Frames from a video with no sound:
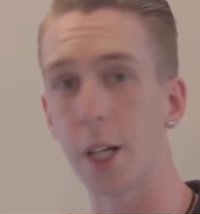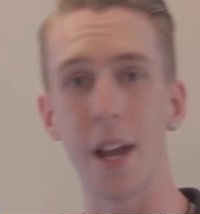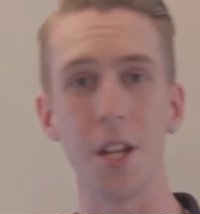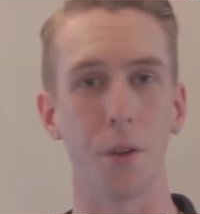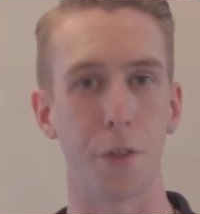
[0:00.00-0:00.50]

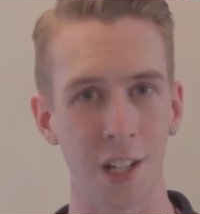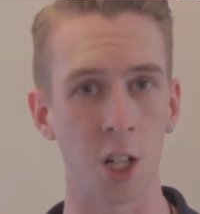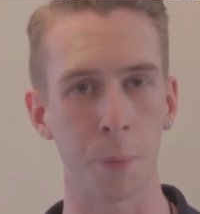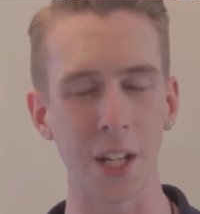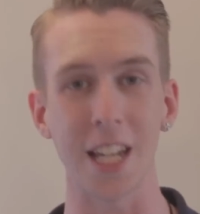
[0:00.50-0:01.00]
grand on
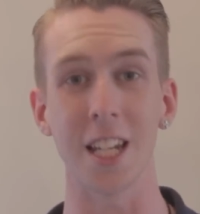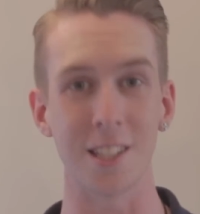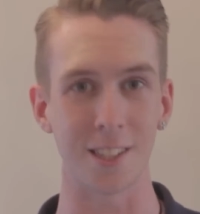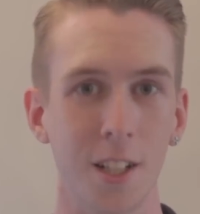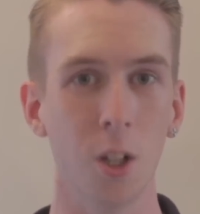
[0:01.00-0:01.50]
therapy, and he
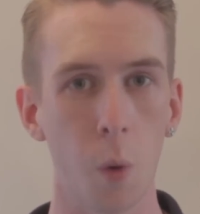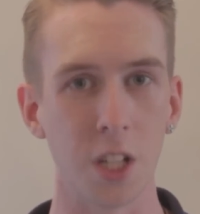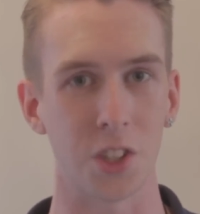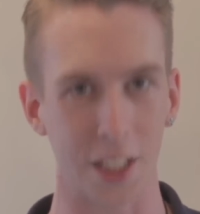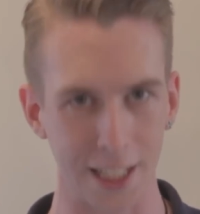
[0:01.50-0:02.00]
still
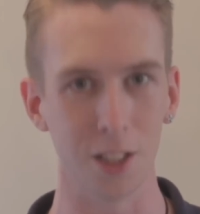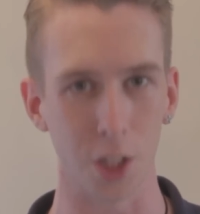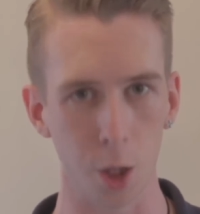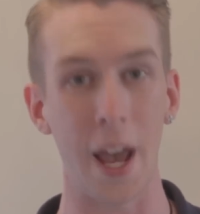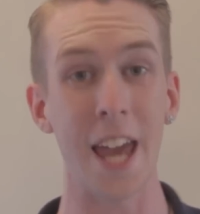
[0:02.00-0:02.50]
wants to kill
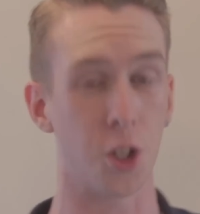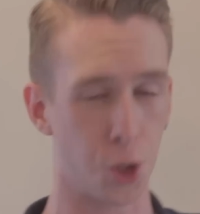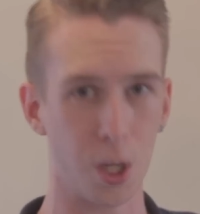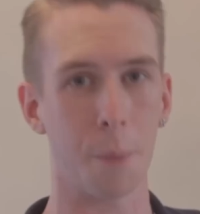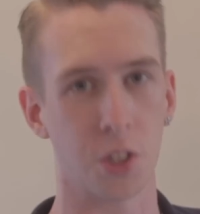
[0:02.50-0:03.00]
you and
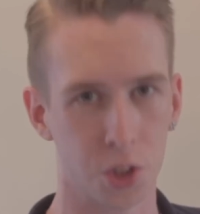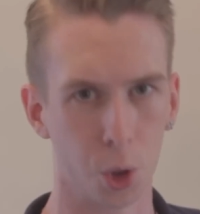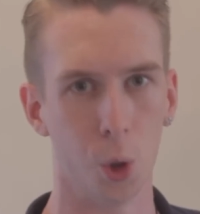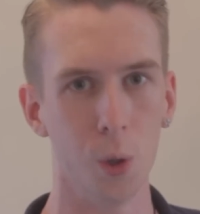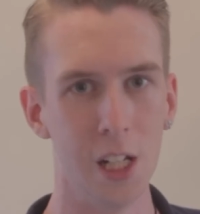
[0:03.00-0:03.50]
shoot up the
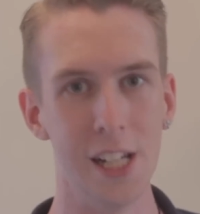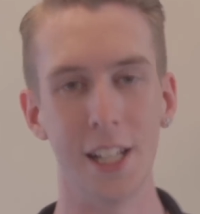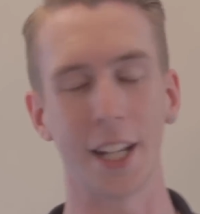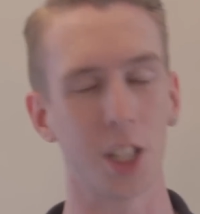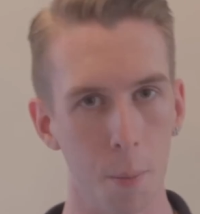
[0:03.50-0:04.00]
school.
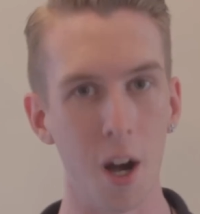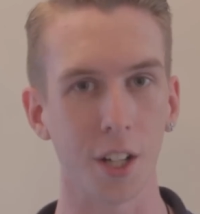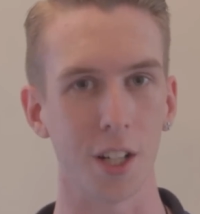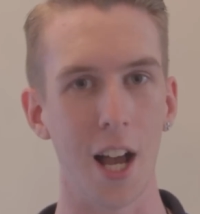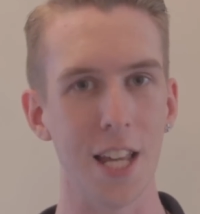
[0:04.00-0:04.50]
Like, come
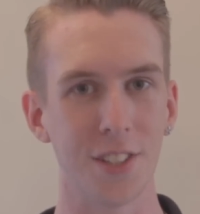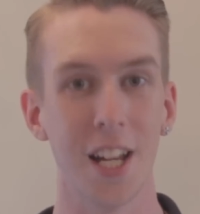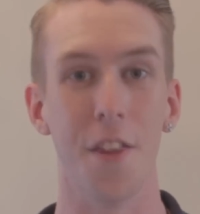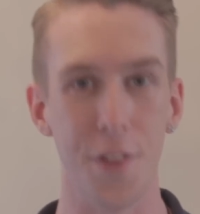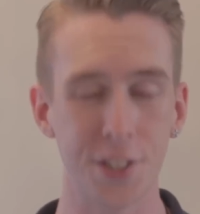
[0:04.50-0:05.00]
on, guys.
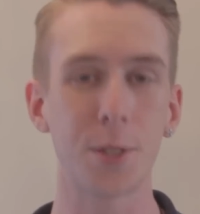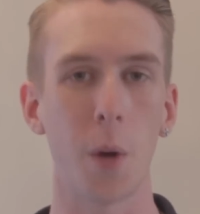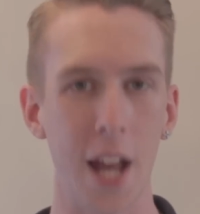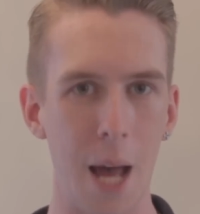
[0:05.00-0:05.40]
This is what